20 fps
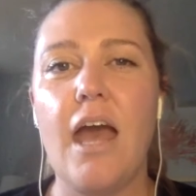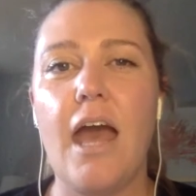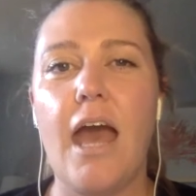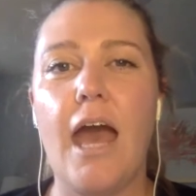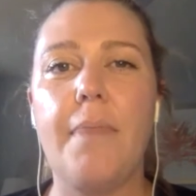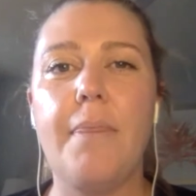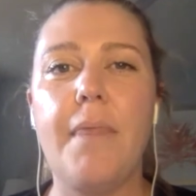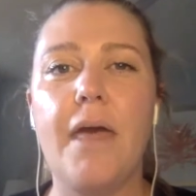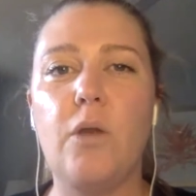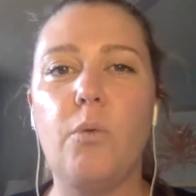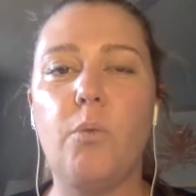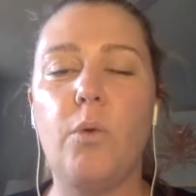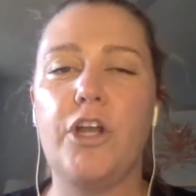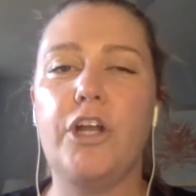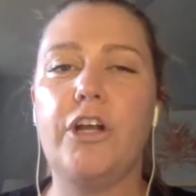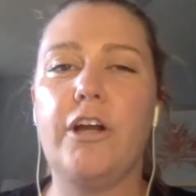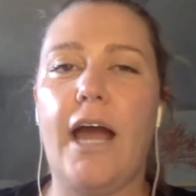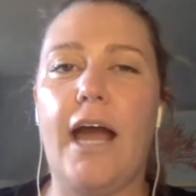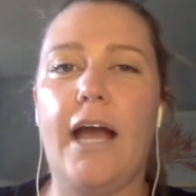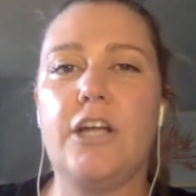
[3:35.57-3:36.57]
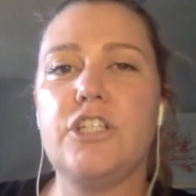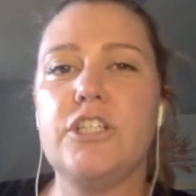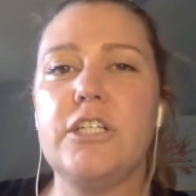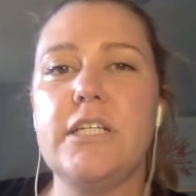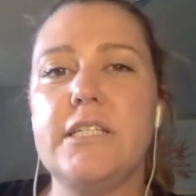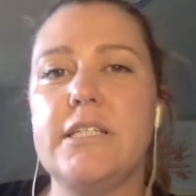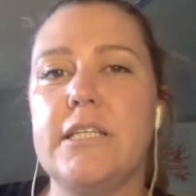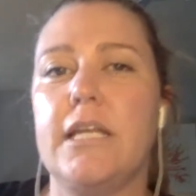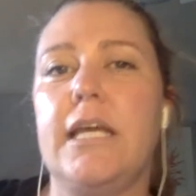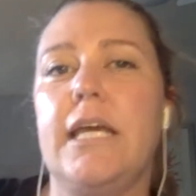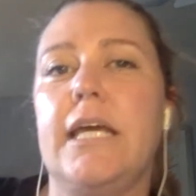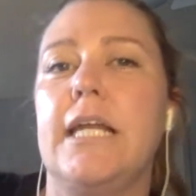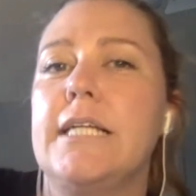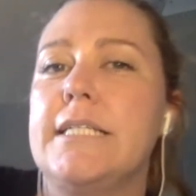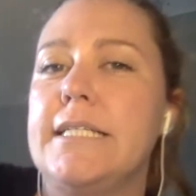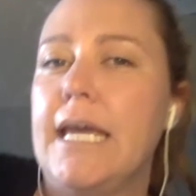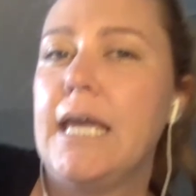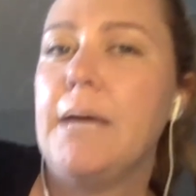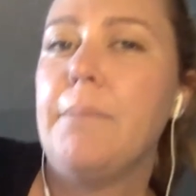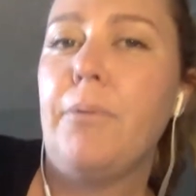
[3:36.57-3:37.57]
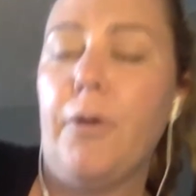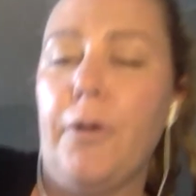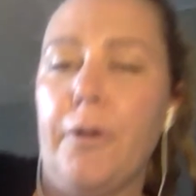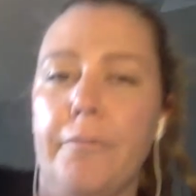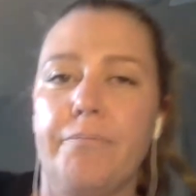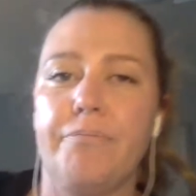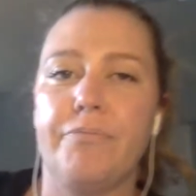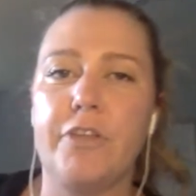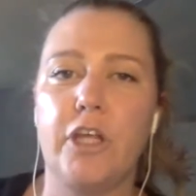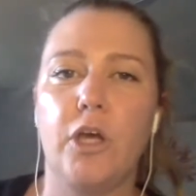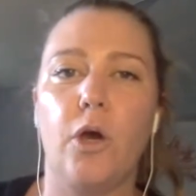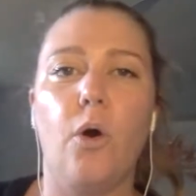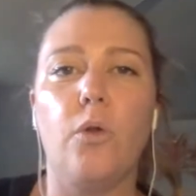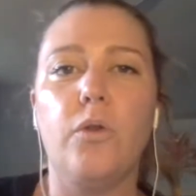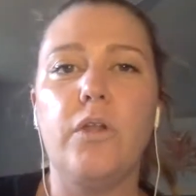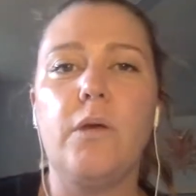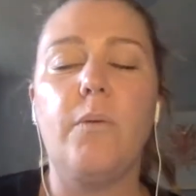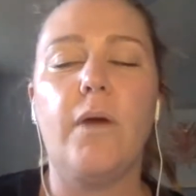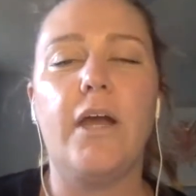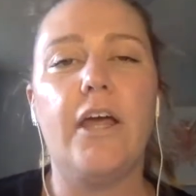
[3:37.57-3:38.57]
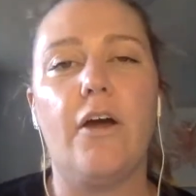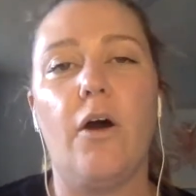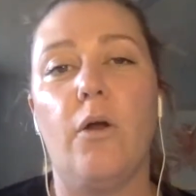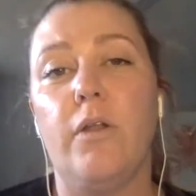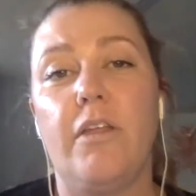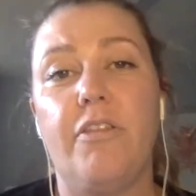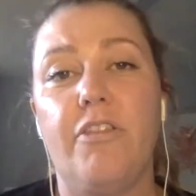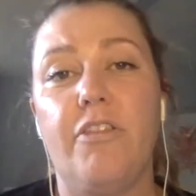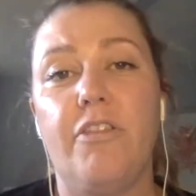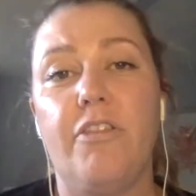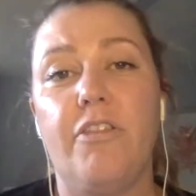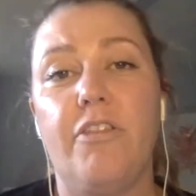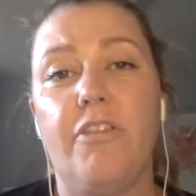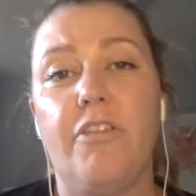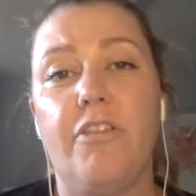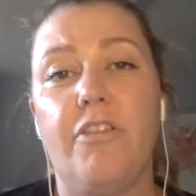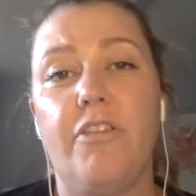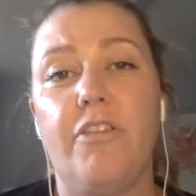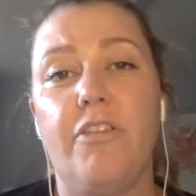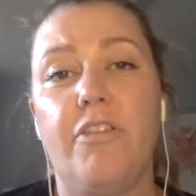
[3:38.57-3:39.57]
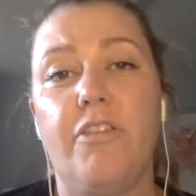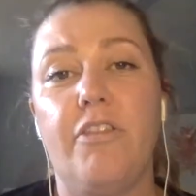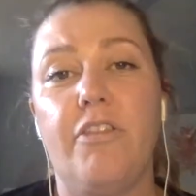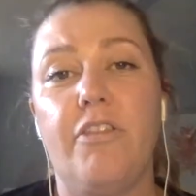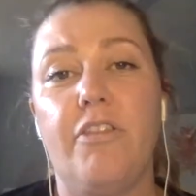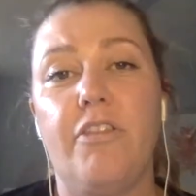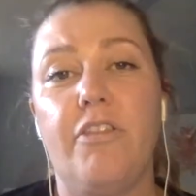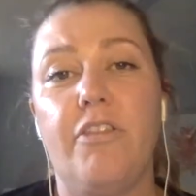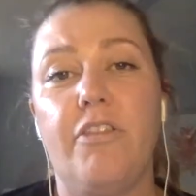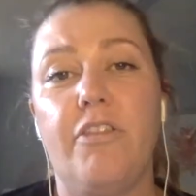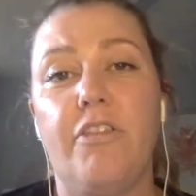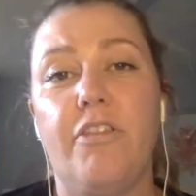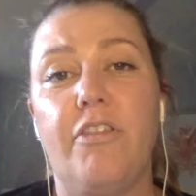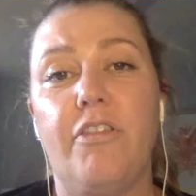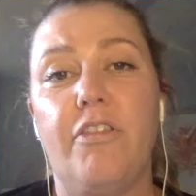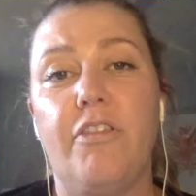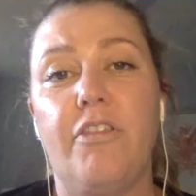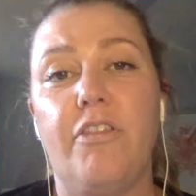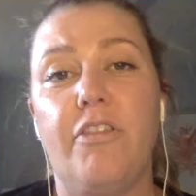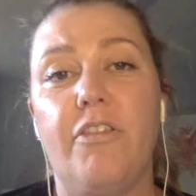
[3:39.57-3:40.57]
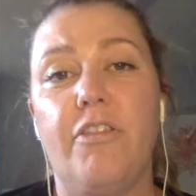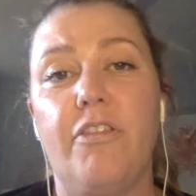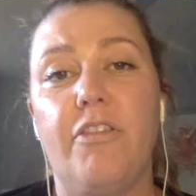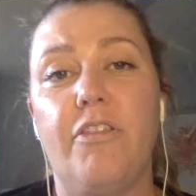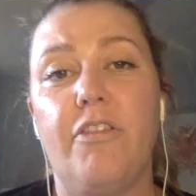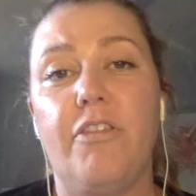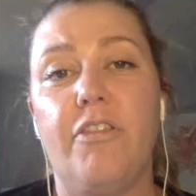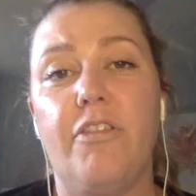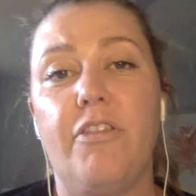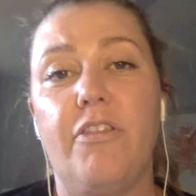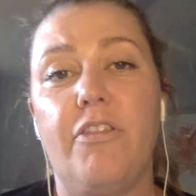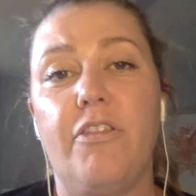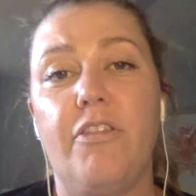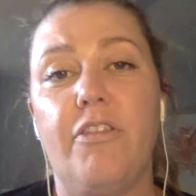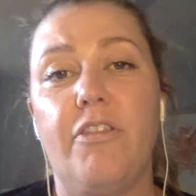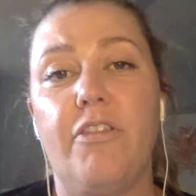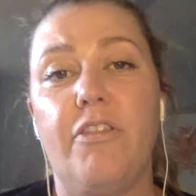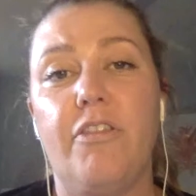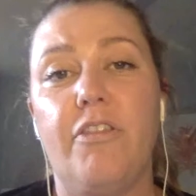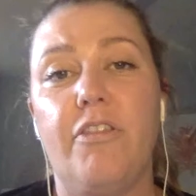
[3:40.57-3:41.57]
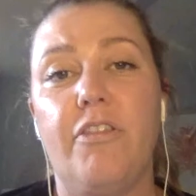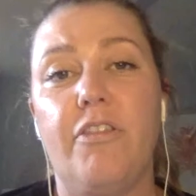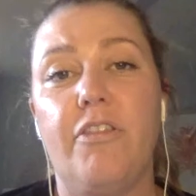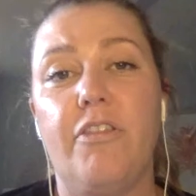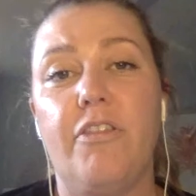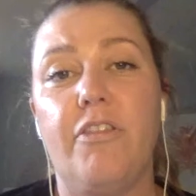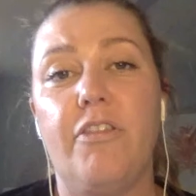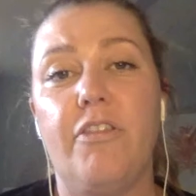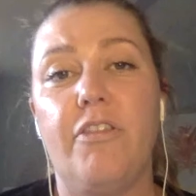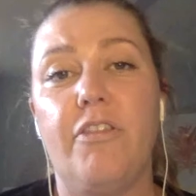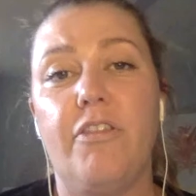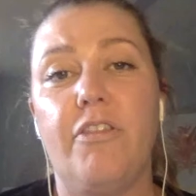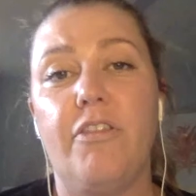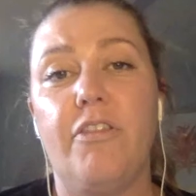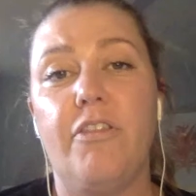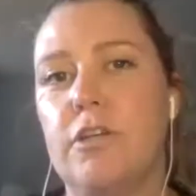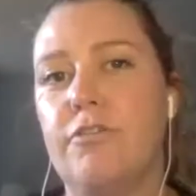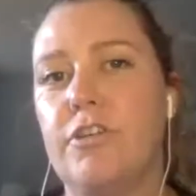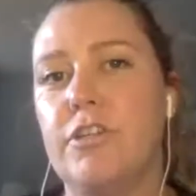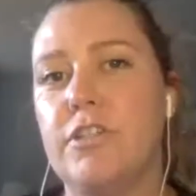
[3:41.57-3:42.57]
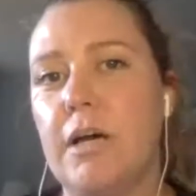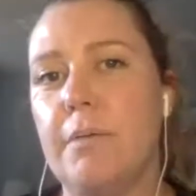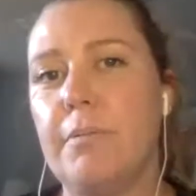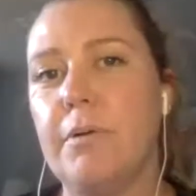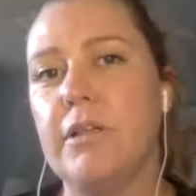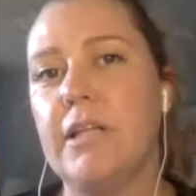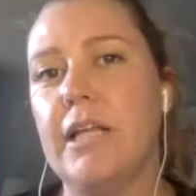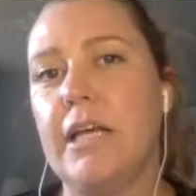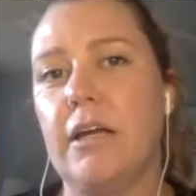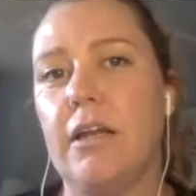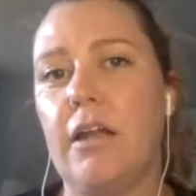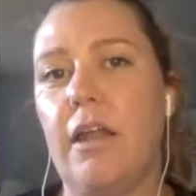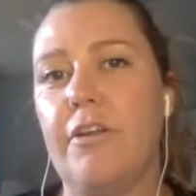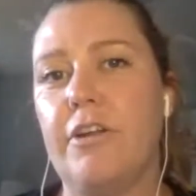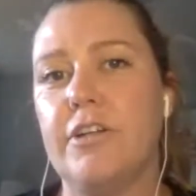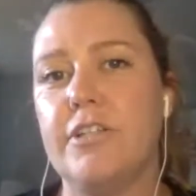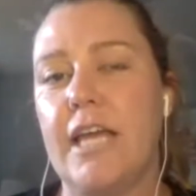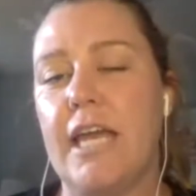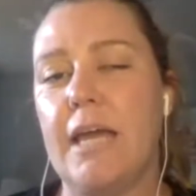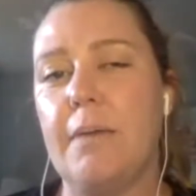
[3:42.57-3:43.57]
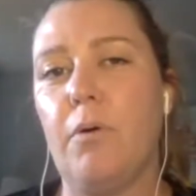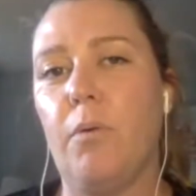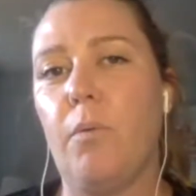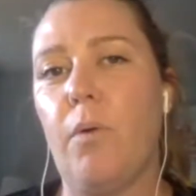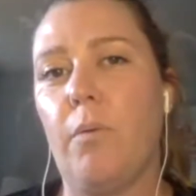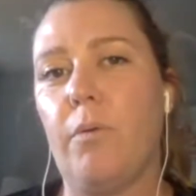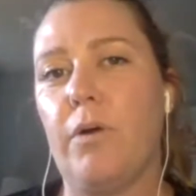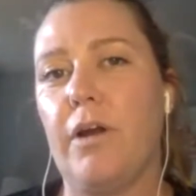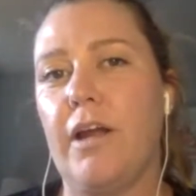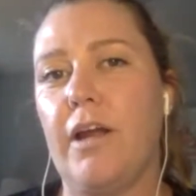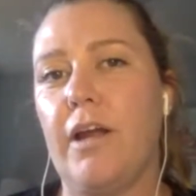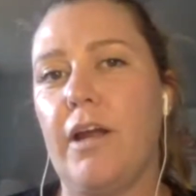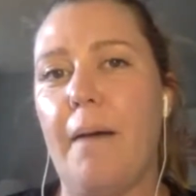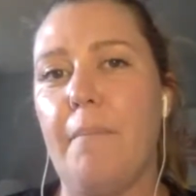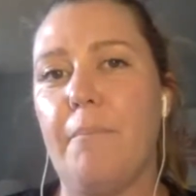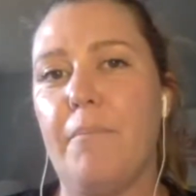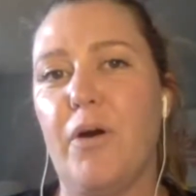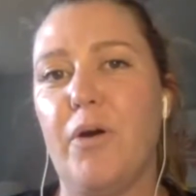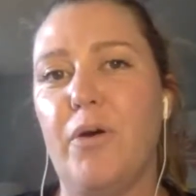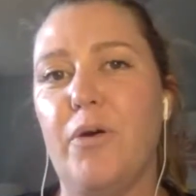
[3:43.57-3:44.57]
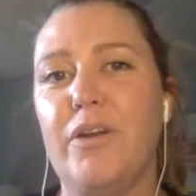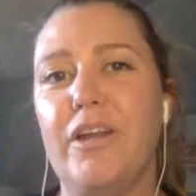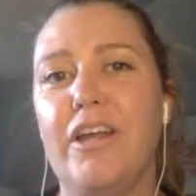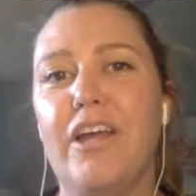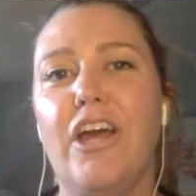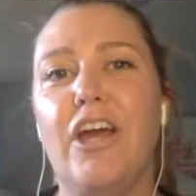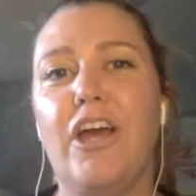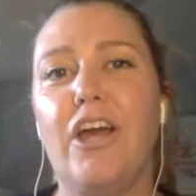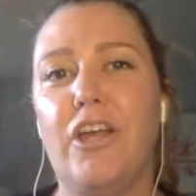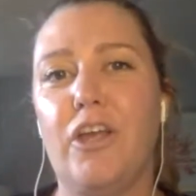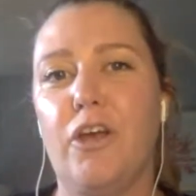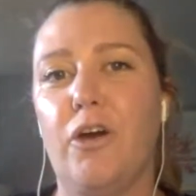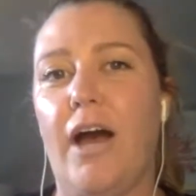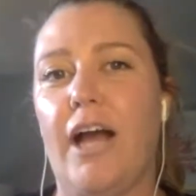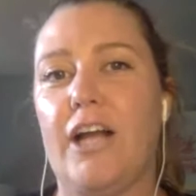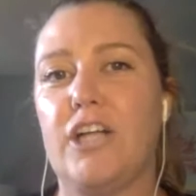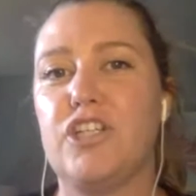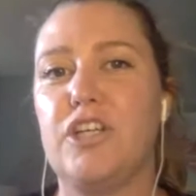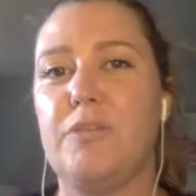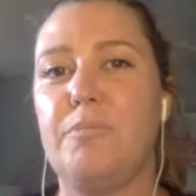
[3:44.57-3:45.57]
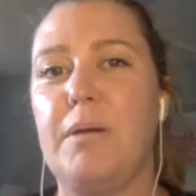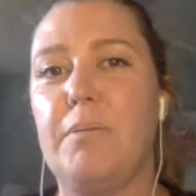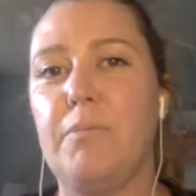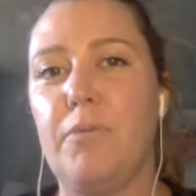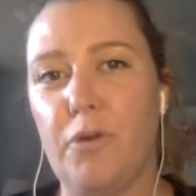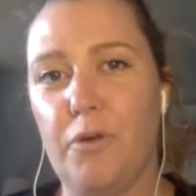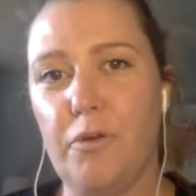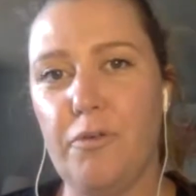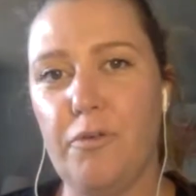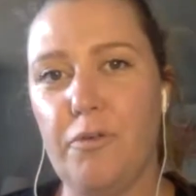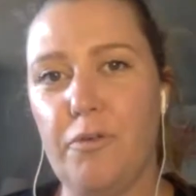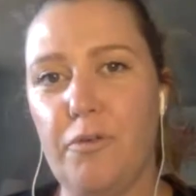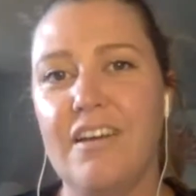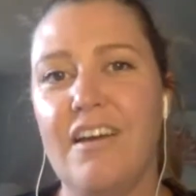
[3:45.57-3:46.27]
And then when you're actually sitting at a table, the only thing you have to do from table to table is just double click. So if you double click on another table while we're in that mode, you'll actually be moved.